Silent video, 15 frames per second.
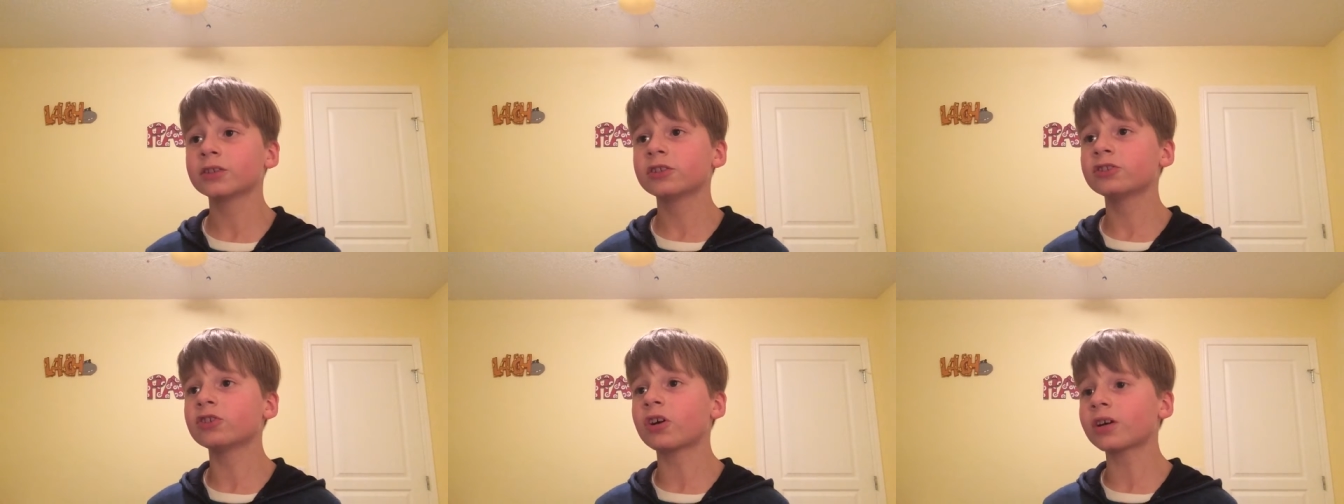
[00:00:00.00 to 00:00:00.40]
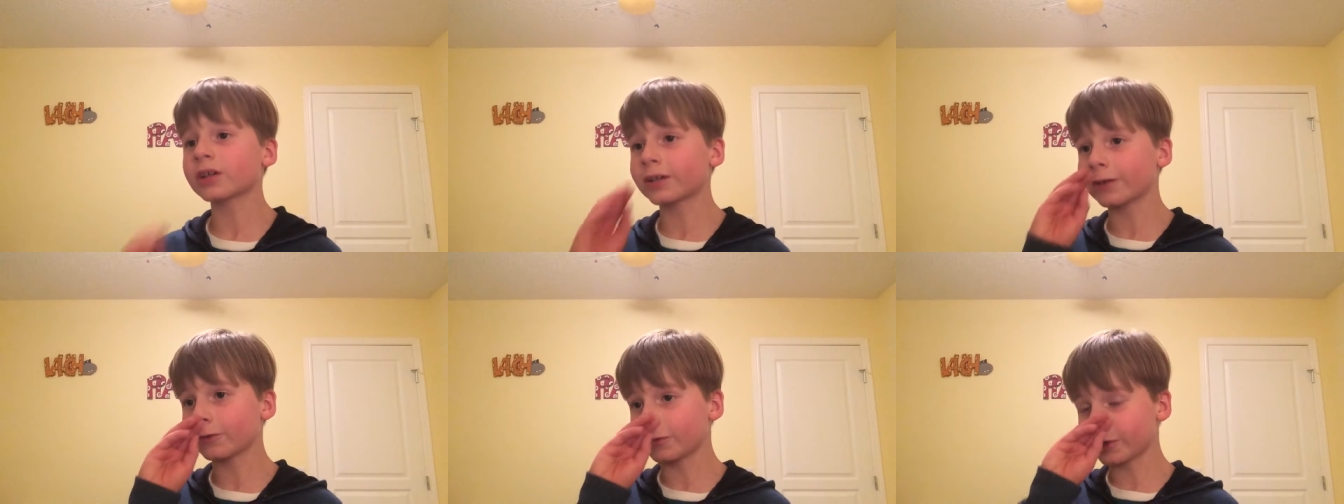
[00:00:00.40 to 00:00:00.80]
Not
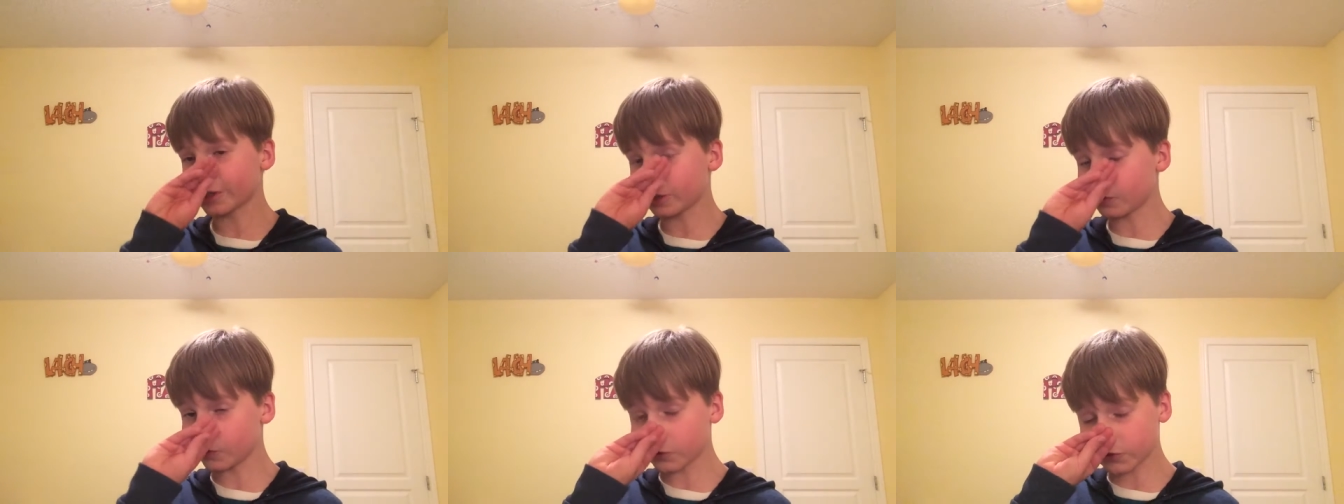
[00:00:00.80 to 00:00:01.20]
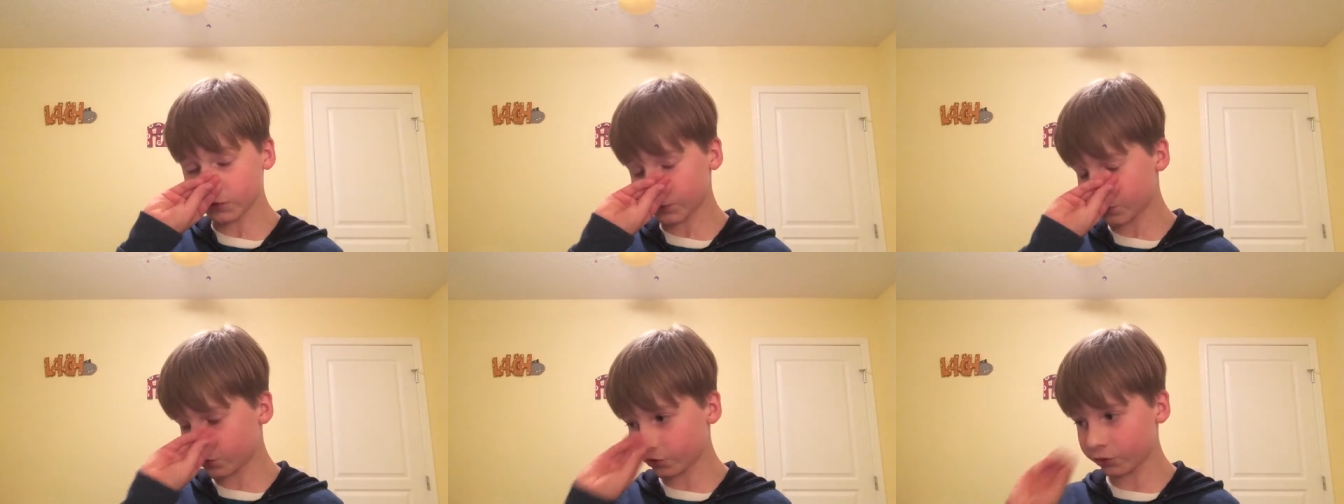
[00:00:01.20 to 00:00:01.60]
gonna work. You
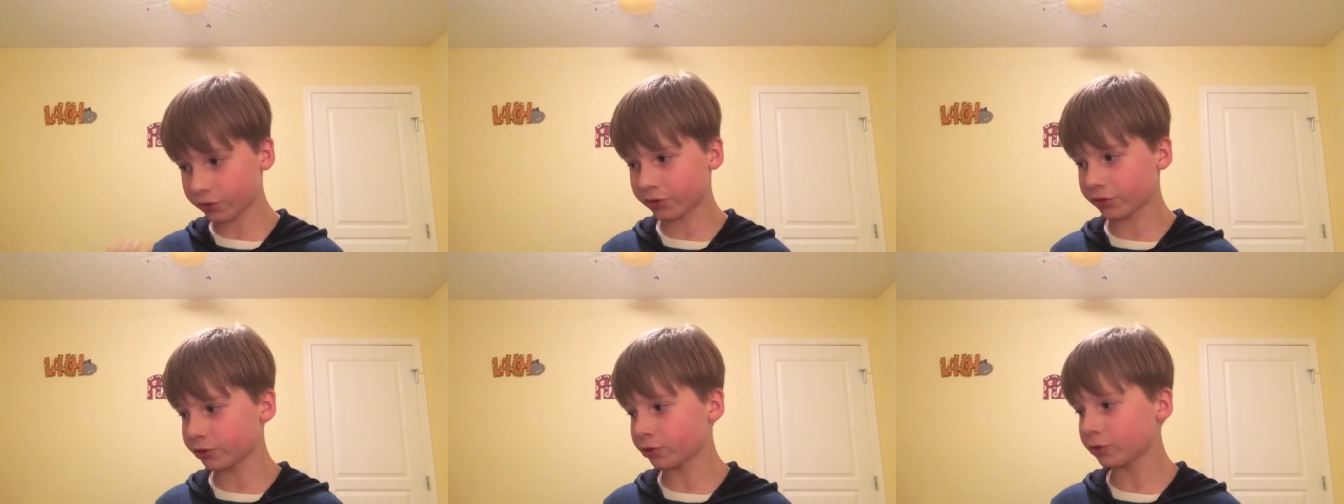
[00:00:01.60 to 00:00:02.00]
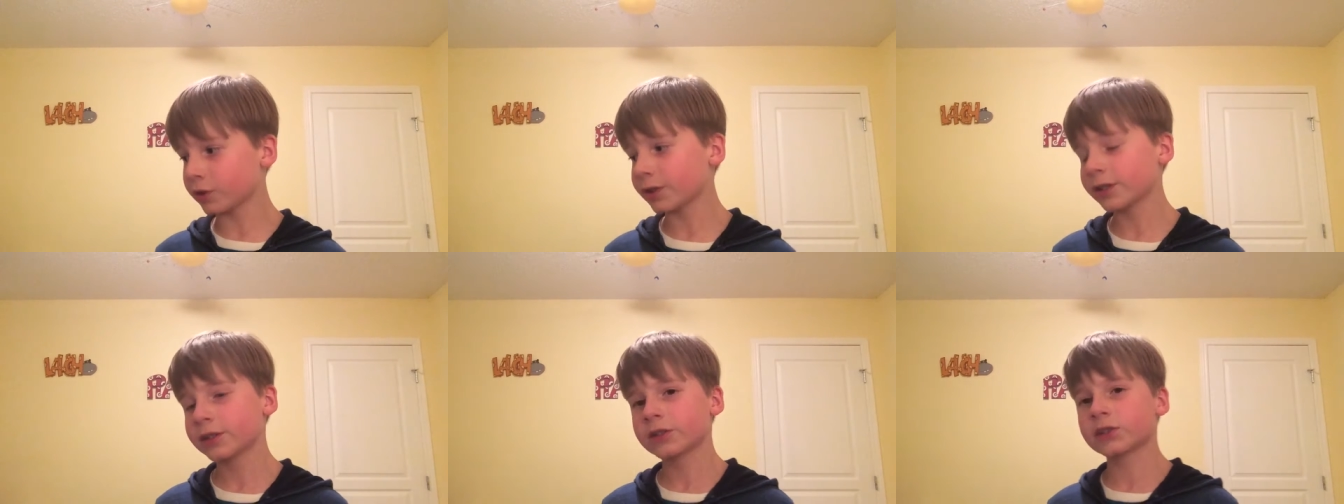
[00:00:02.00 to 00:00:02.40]
just chew through
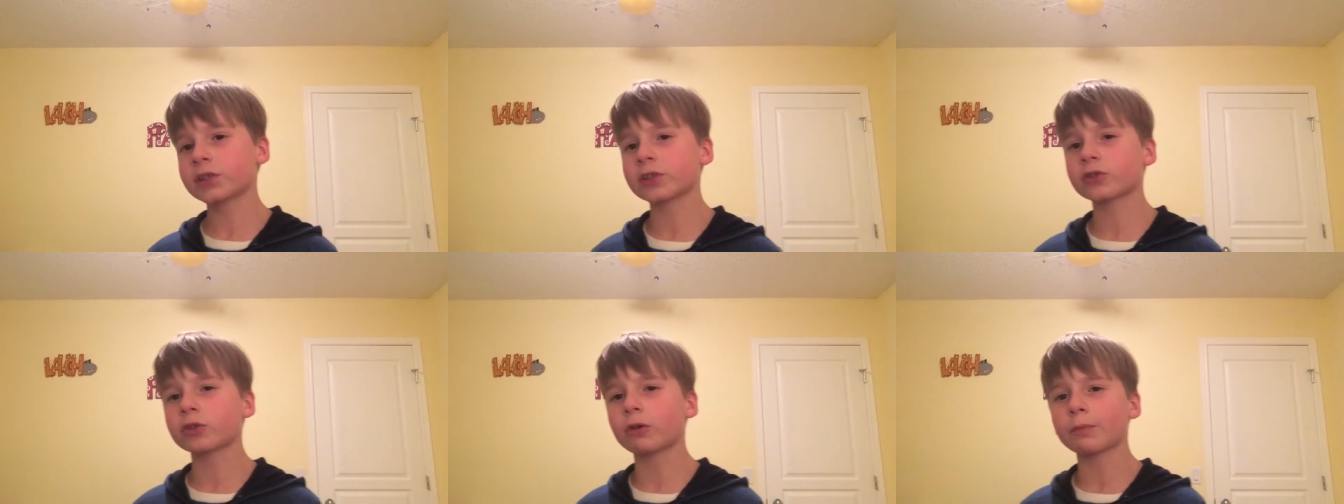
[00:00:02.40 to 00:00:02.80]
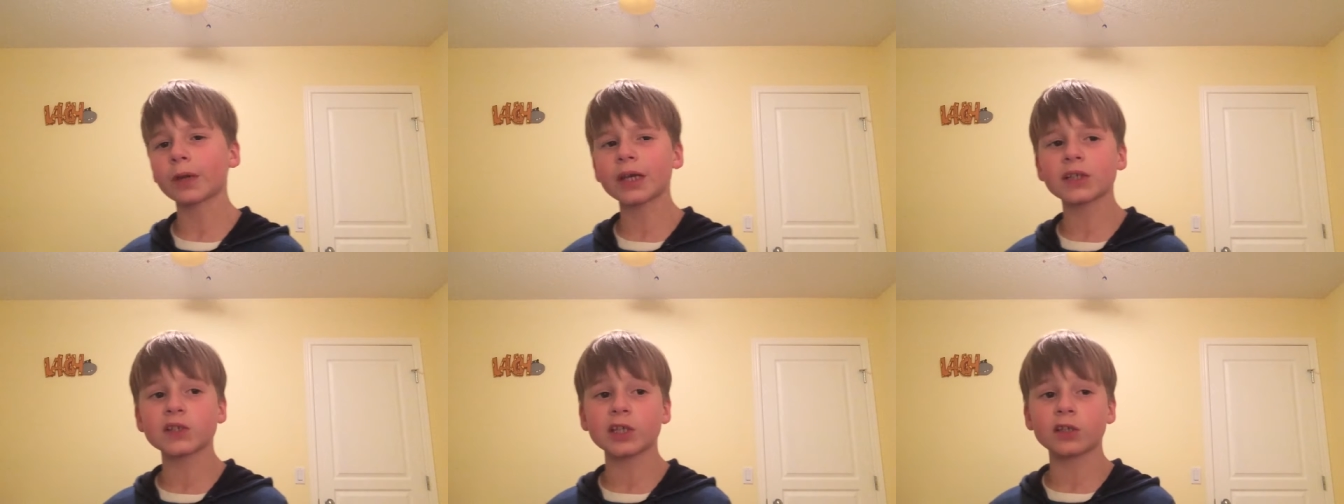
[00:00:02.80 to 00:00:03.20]
six star
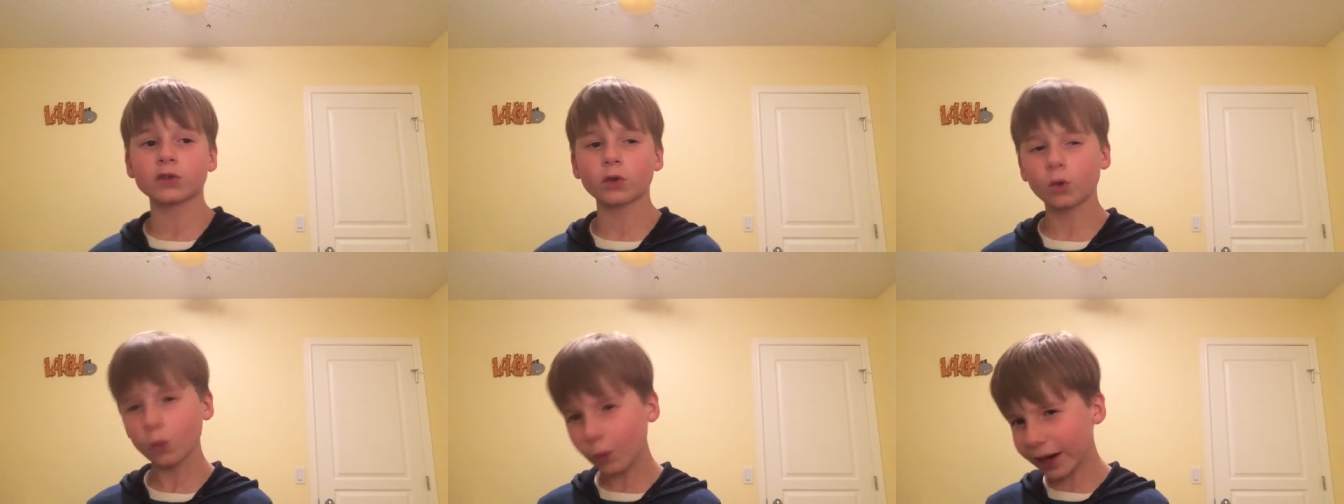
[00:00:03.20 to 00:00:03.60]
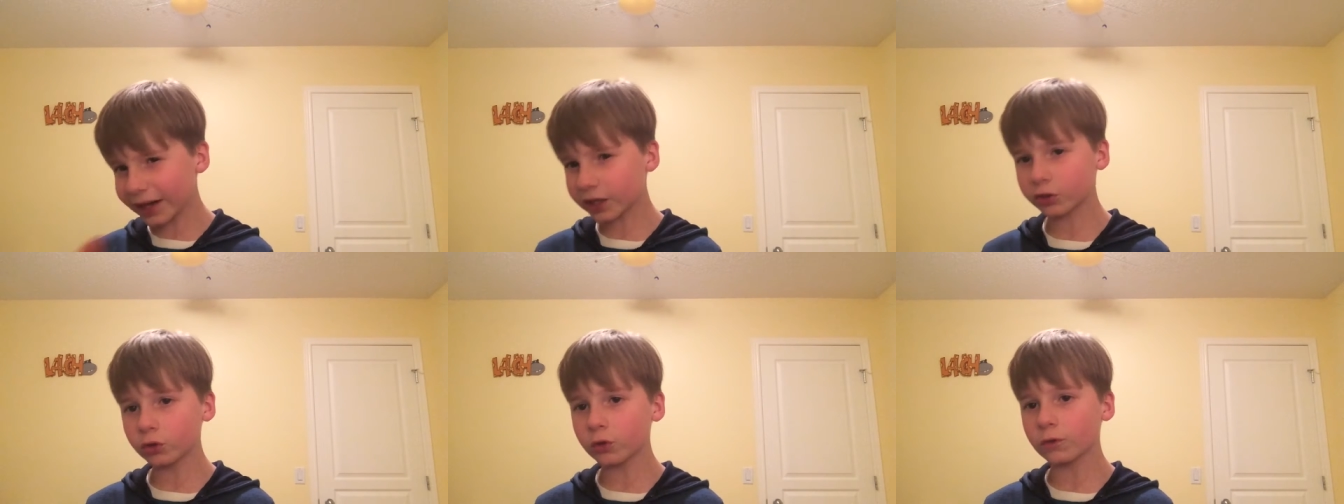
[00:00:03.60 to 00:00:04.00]
magazines
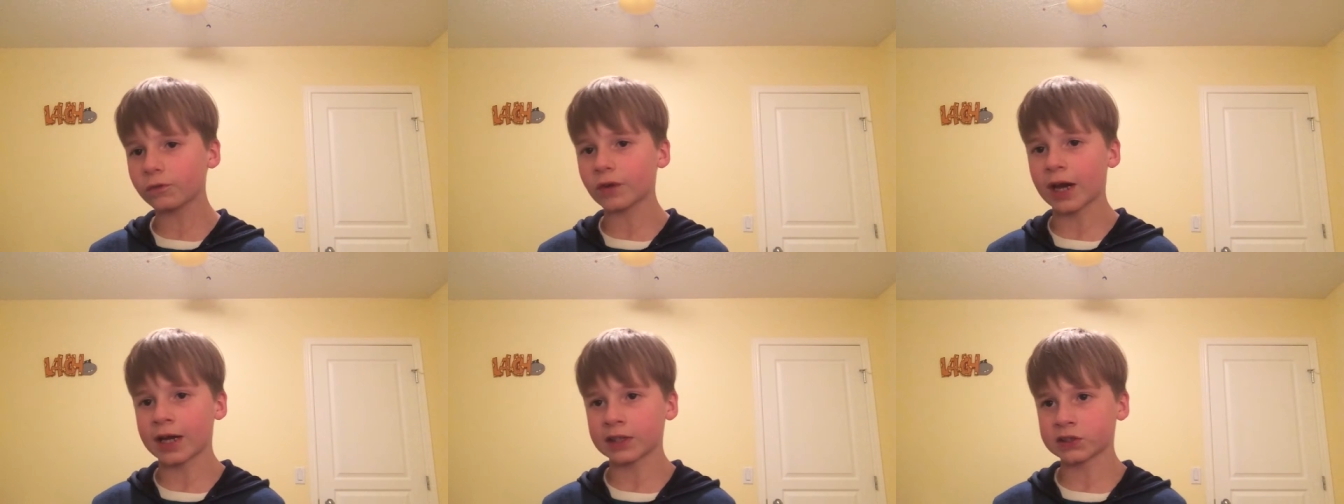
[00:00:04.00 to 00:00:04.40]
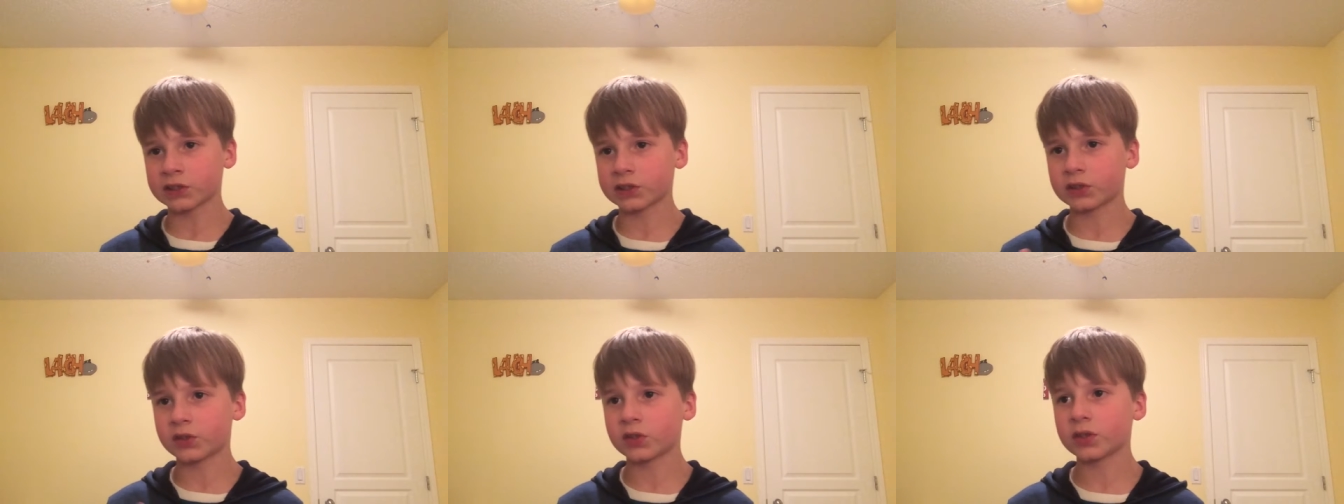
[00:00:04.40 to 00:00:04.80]
way too
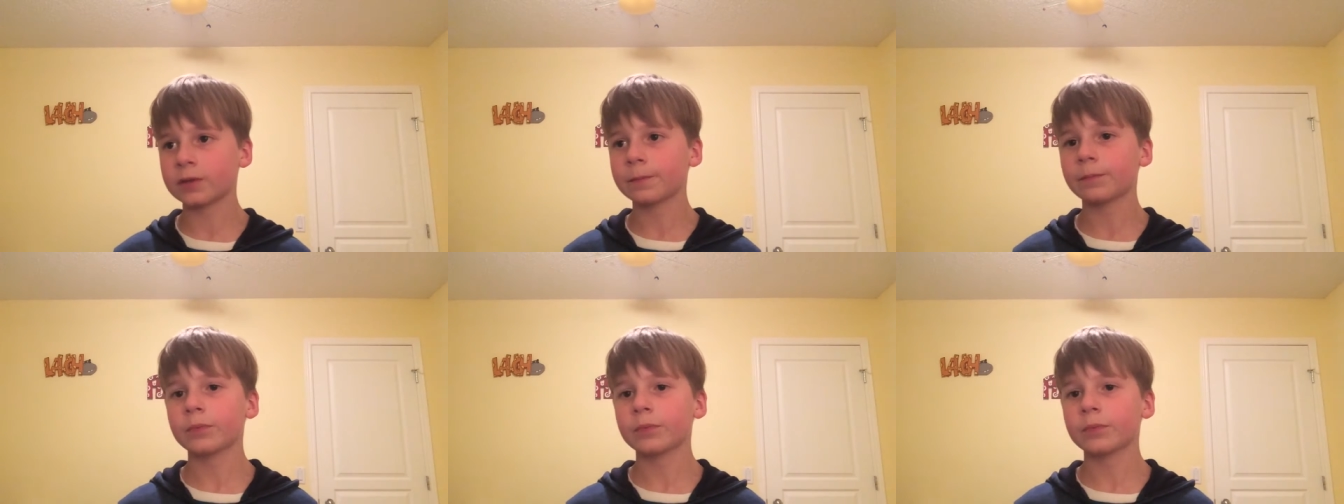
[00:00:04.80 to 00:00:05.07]
fast